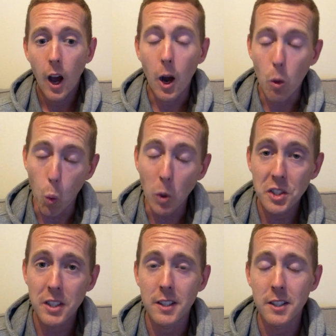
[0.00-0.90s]
I
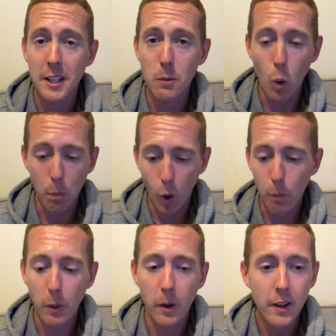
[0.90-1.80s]
wanted to see what
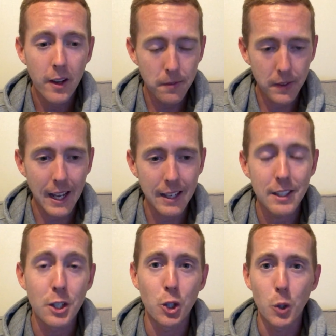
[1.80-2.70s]
Pogba
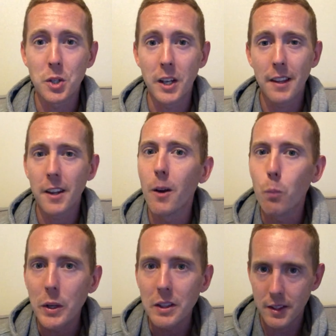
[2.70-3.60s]
Fernandes could do together,
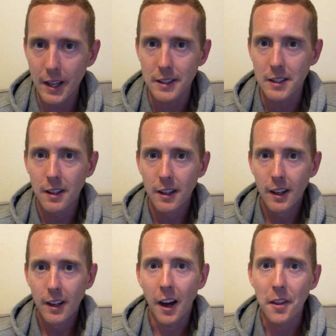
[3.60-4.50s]
and we did.
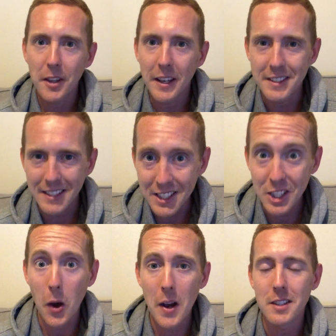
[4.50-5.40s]
I think it's
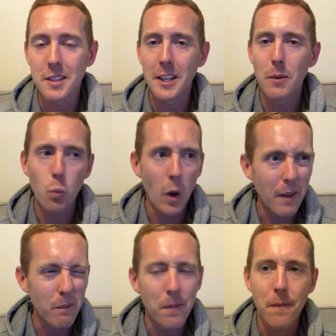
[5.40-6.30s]
exciting to see
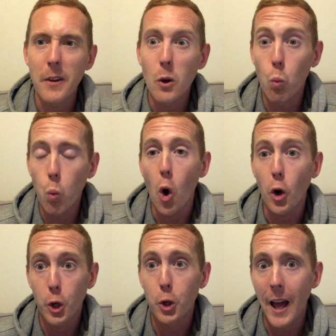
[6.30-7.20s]
and feel
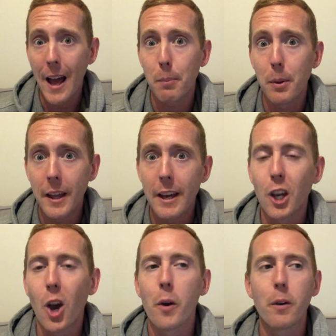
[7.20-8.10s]
what could happen there
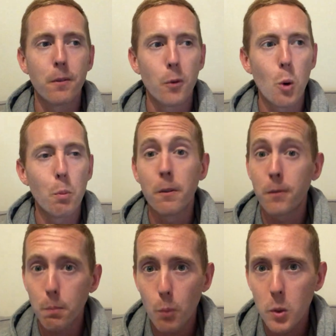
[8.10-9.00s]
going forward. But
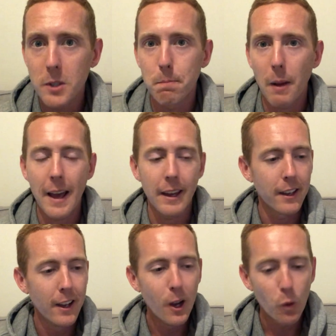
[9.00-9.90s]
football is back.
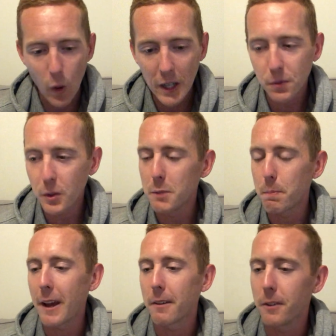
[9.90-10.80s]
Rashford is
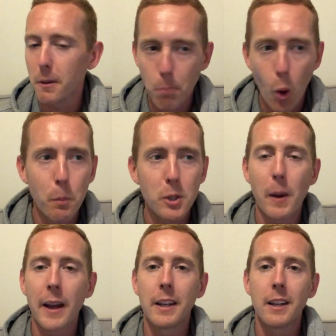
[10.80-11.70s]
back fit. Pogba's
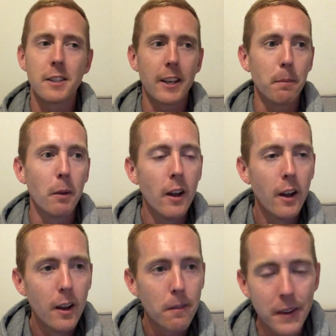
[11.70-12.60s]
back in the team.
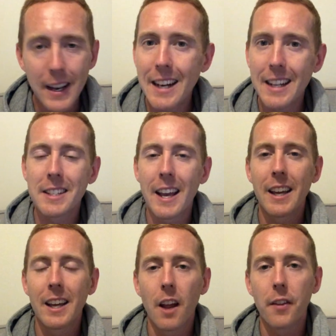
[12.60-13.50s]
Fernandes
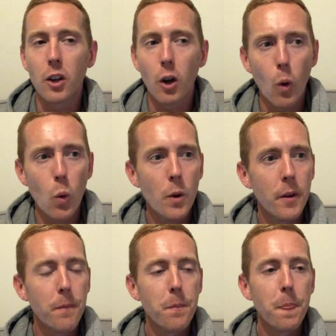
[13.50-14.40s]
getting another goal.